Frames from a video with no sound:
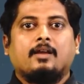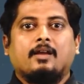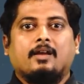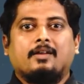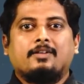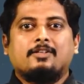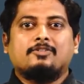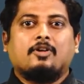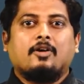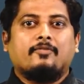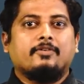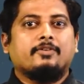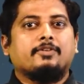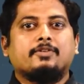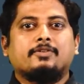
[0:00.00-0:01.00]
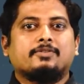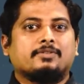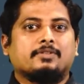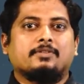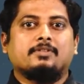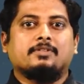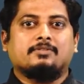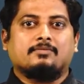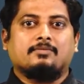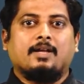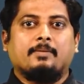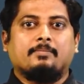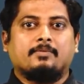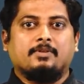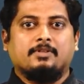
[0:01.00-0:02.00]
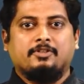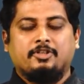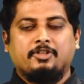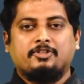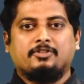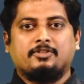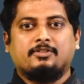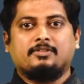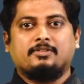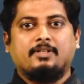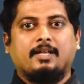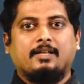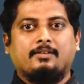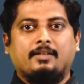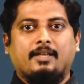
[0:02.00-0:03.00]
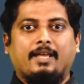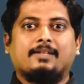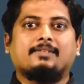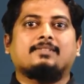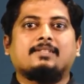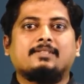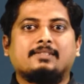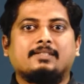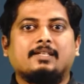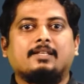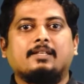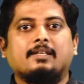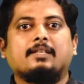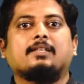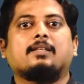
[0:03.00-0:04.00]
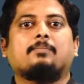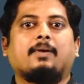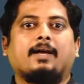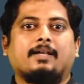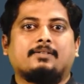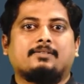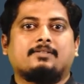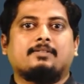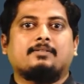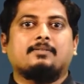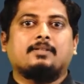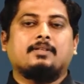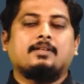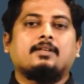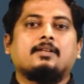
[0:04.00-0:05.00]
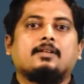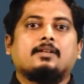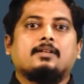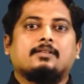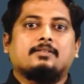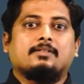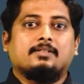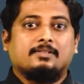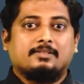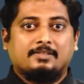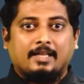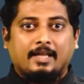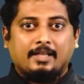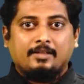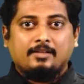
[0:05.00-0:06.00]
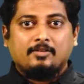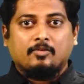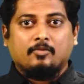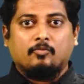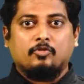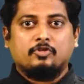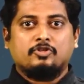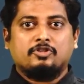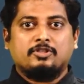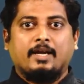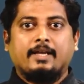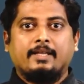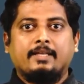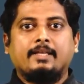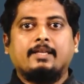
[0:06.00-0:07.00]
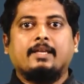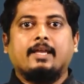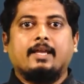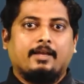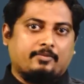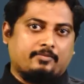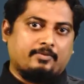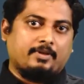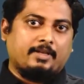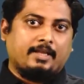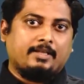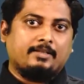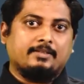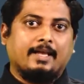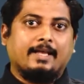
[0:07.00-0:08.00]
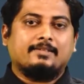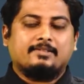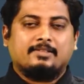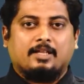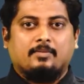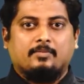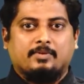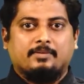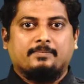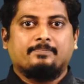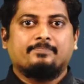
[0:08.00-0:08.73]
It is often used to describe conditions that existed in the past. The sun was shining every day that summer.